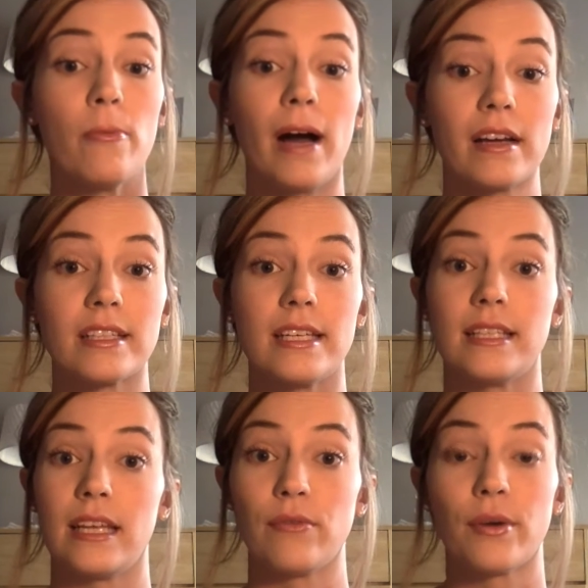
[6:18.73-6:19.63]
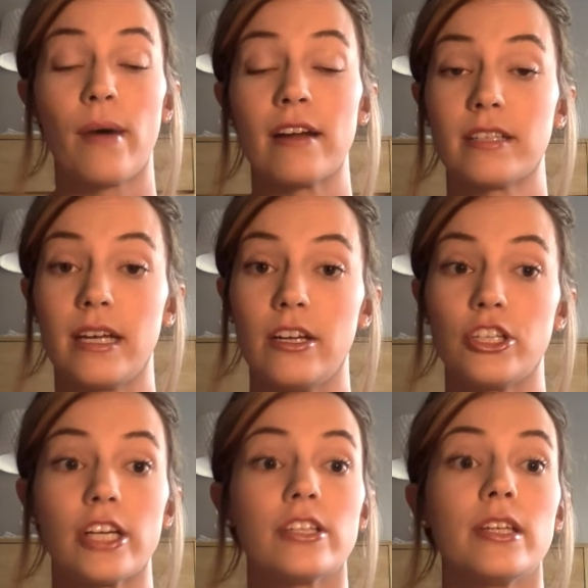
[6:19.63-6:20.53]
boxes and they require
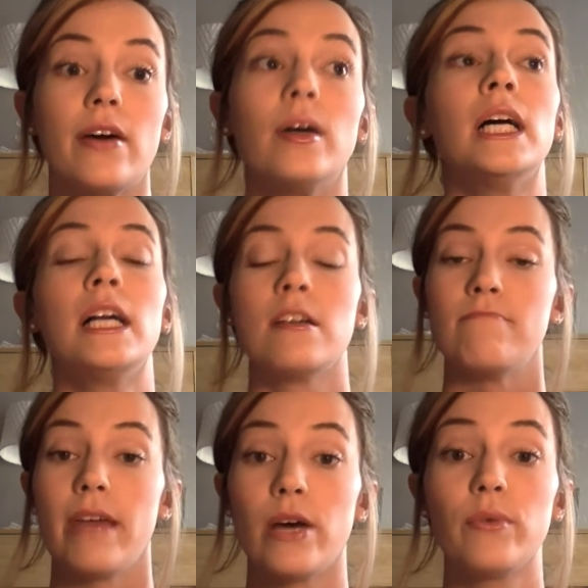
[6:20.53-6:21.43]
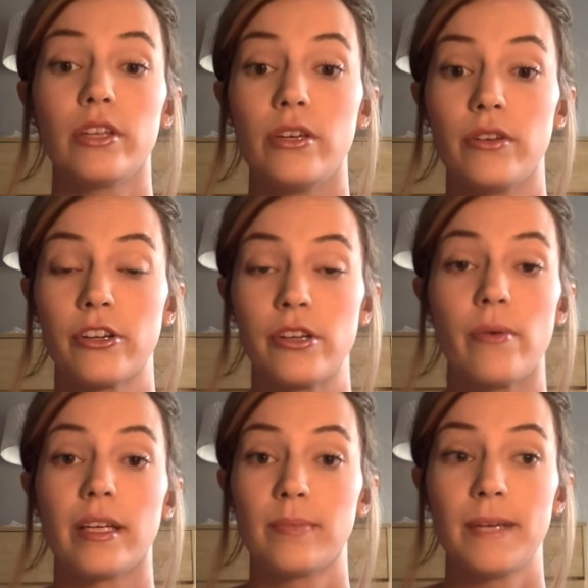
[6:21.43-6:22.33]
signatures. So mail with your
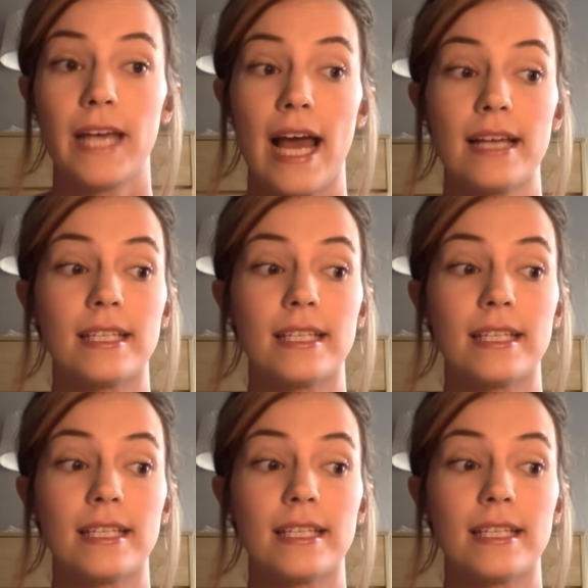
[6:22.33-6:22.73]
USPS.